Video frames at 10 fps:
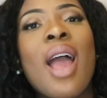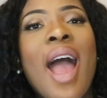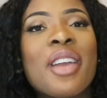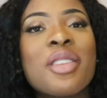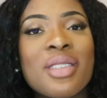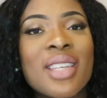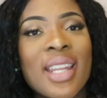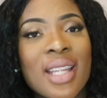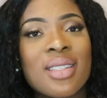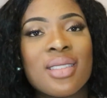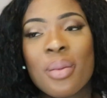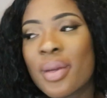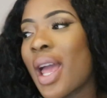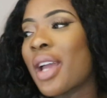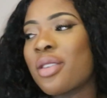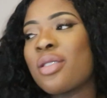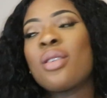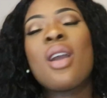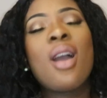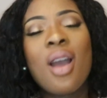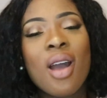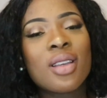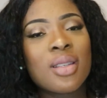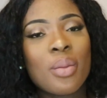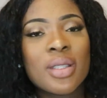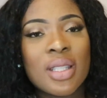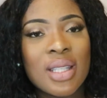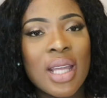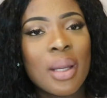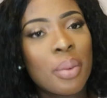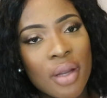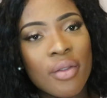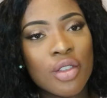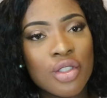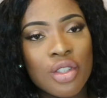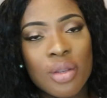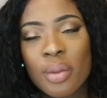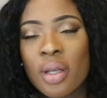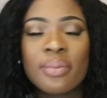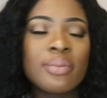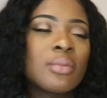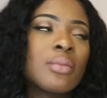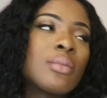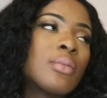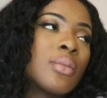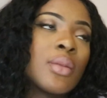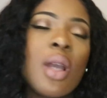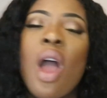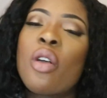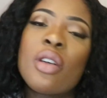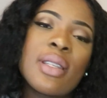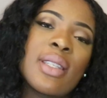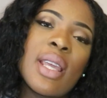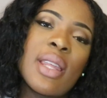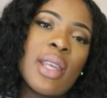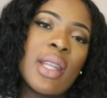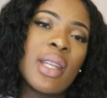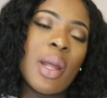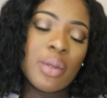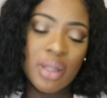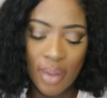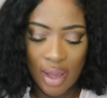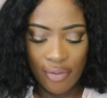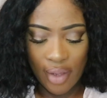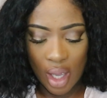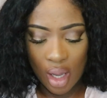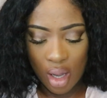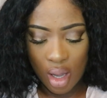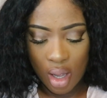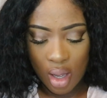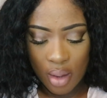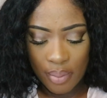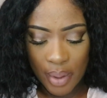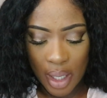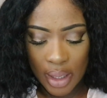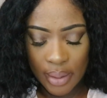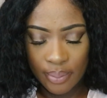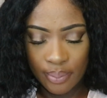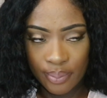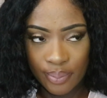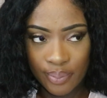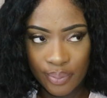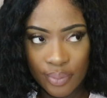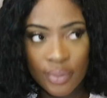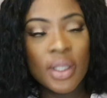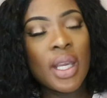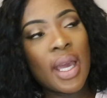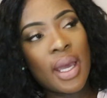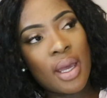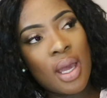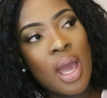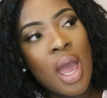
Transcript: how can you say that to someone? How can you ask someone to stand up and I've asked you? But I got a seat in the end, and that was the main thing. But yeah,